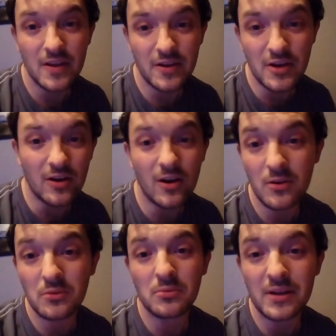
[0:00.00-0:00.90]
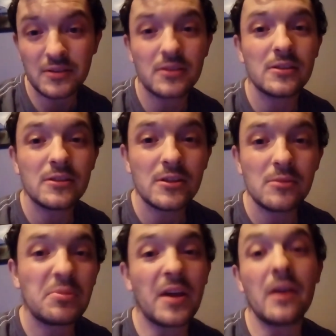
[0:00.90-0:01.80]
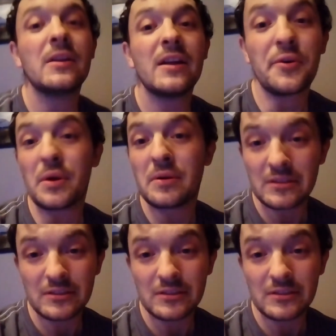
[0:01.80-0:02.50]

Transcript: in your heart always. But yeah, anyway,